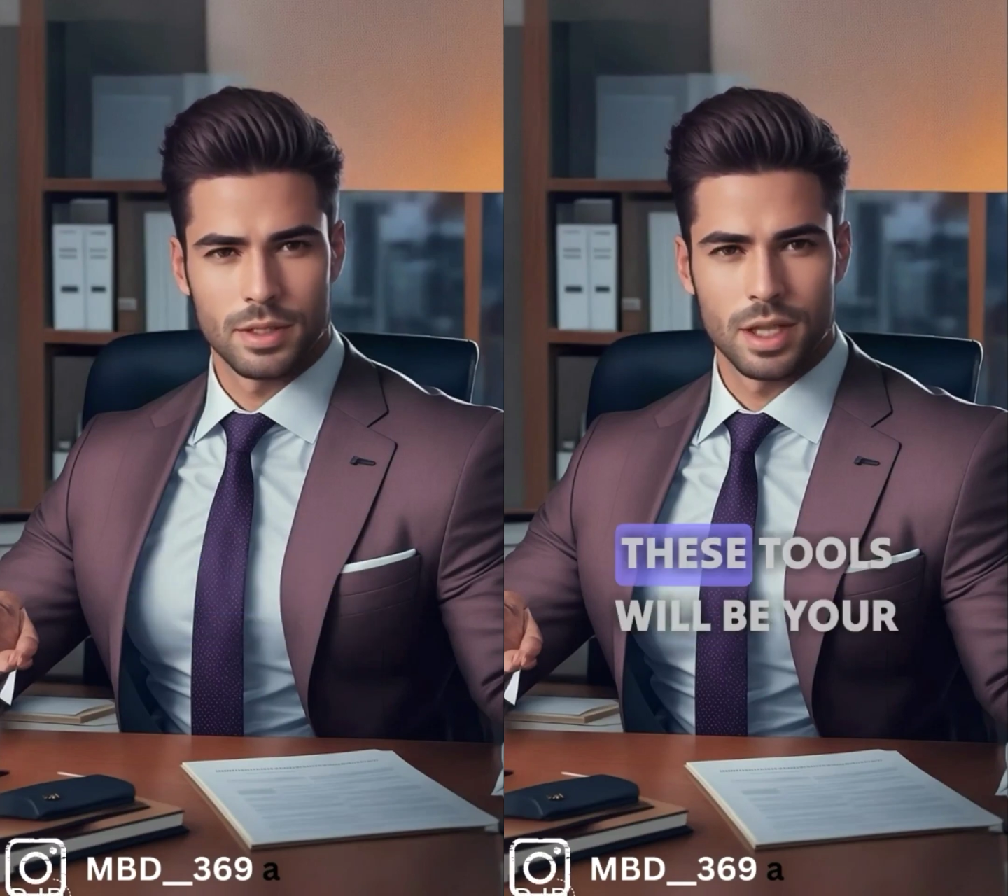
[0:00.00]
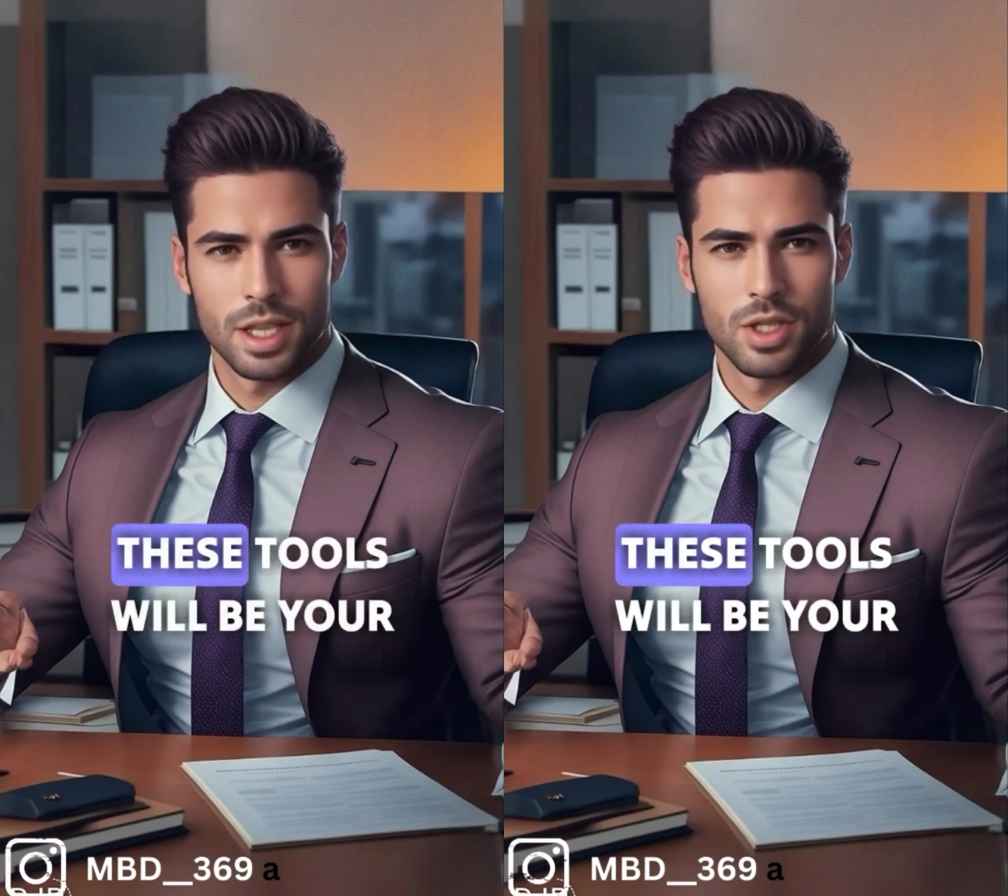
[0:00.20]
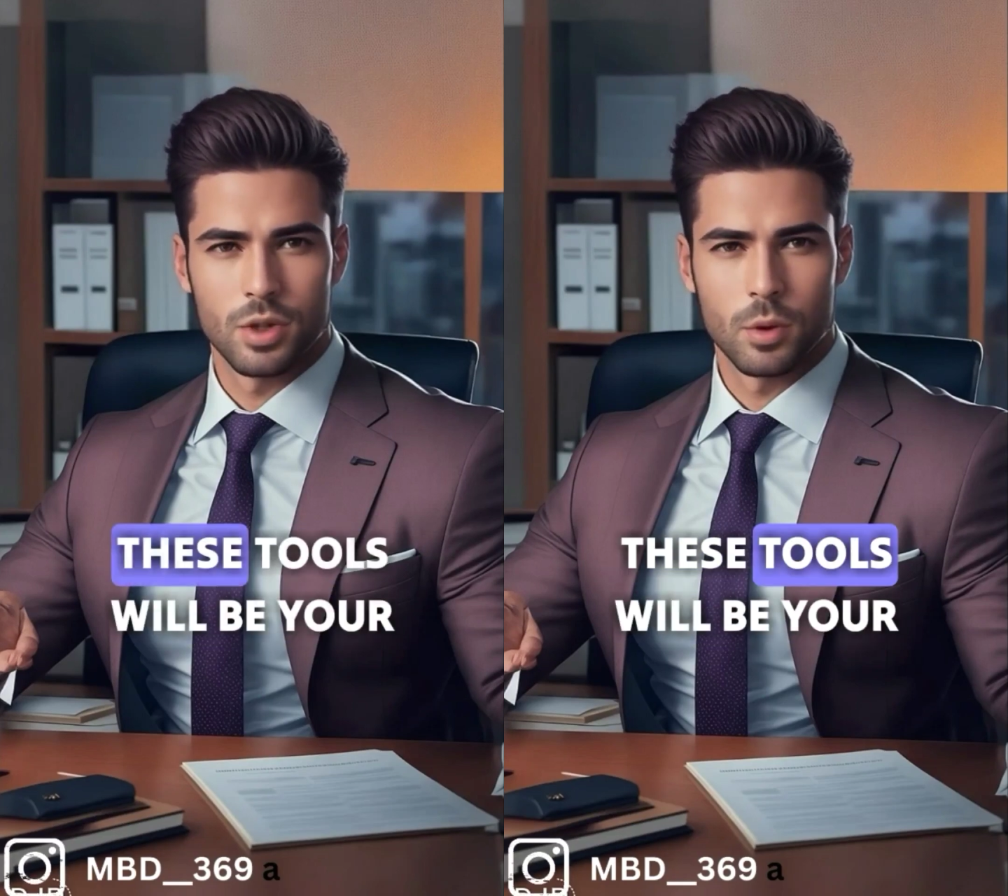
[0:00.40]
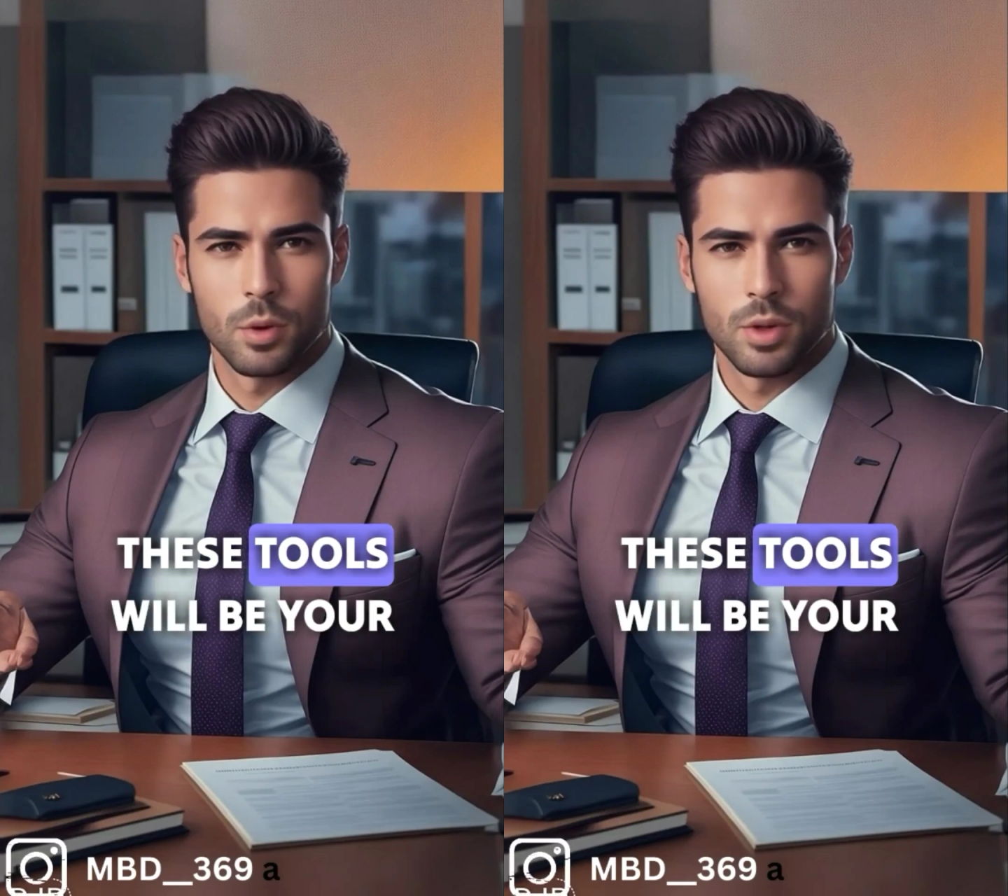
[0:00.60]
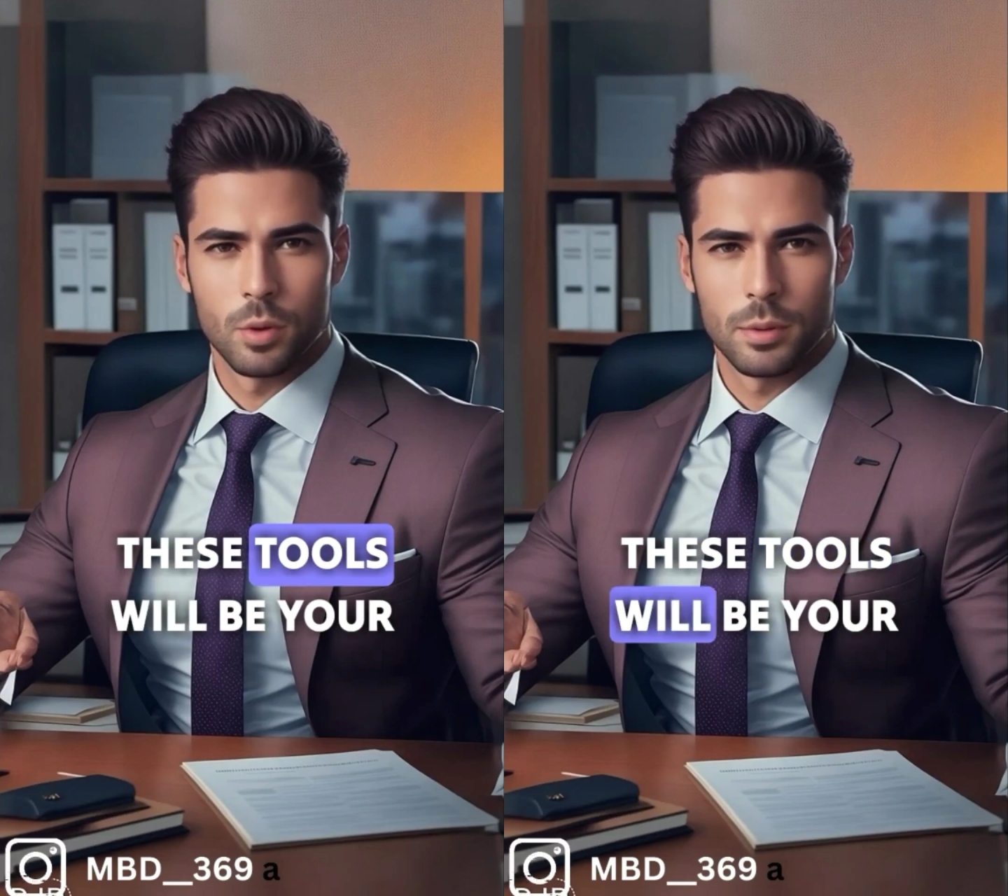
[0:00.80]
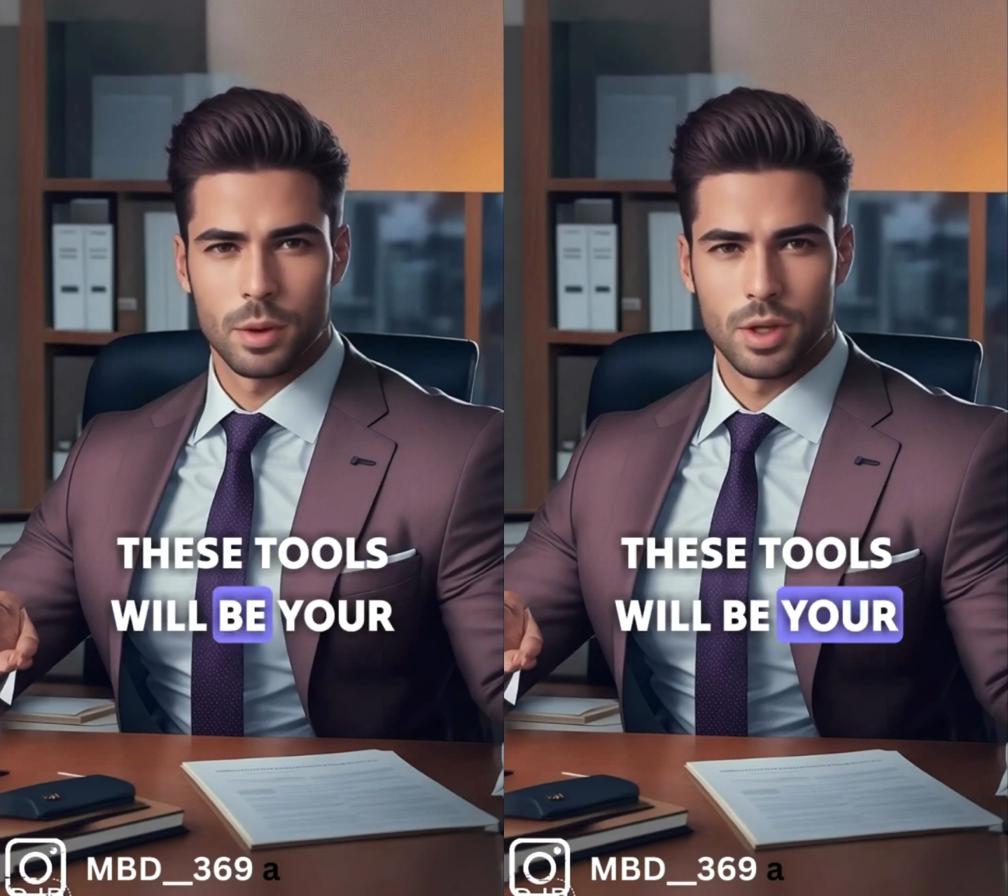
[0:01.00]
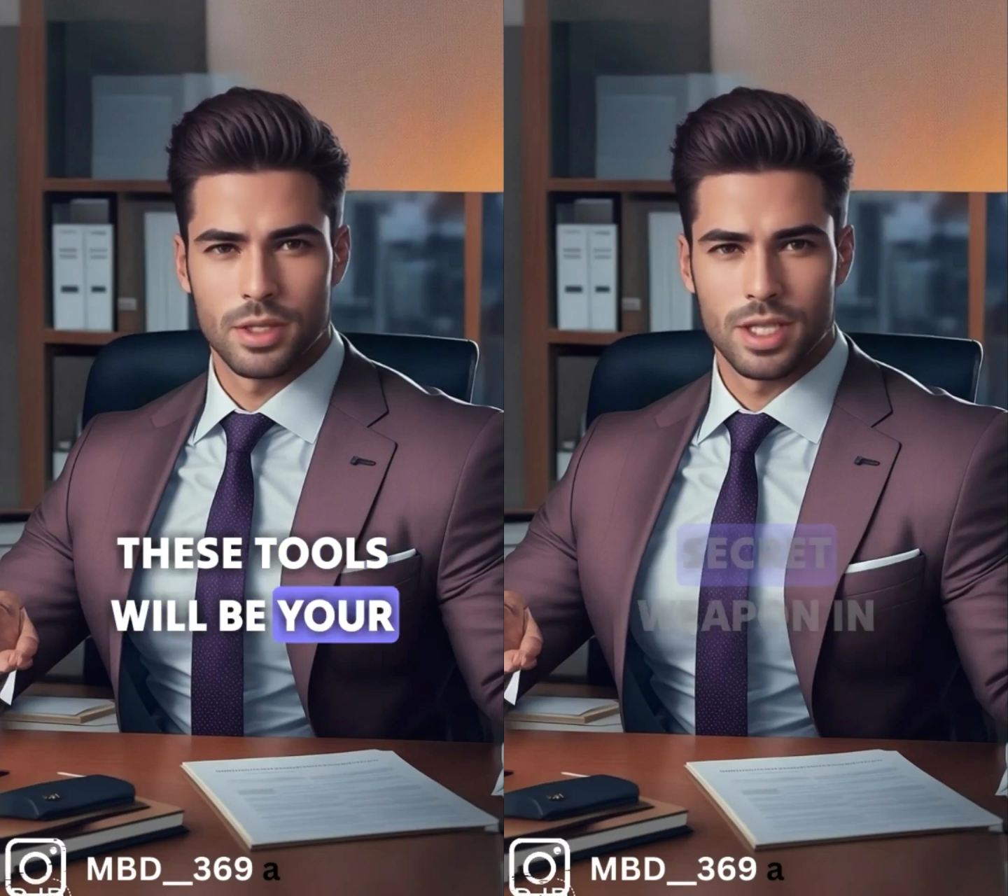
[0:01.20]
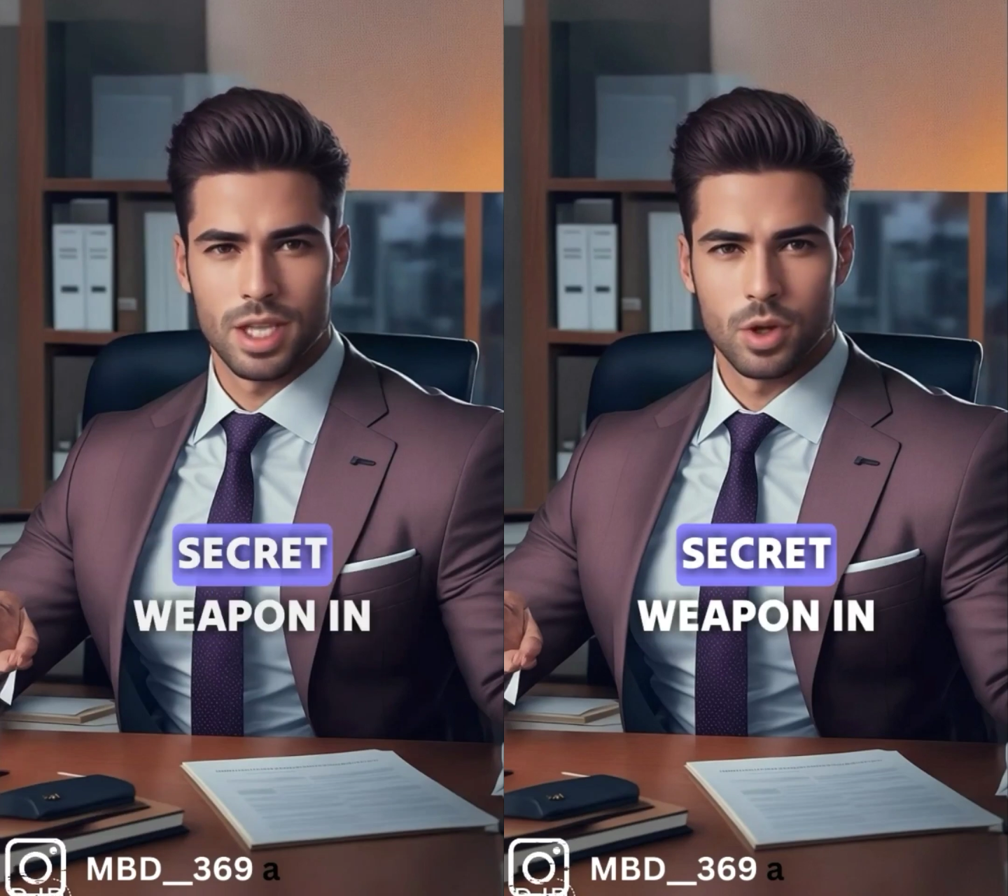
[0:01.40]
These tools will be your
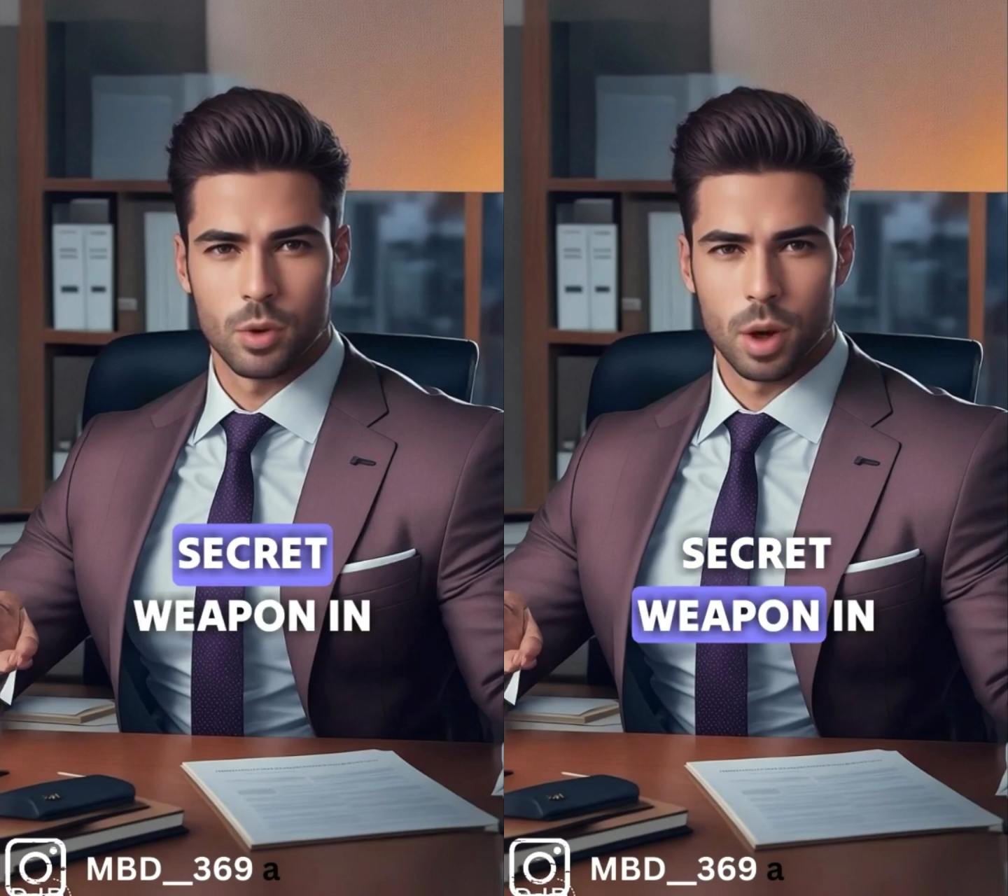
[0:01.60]
secret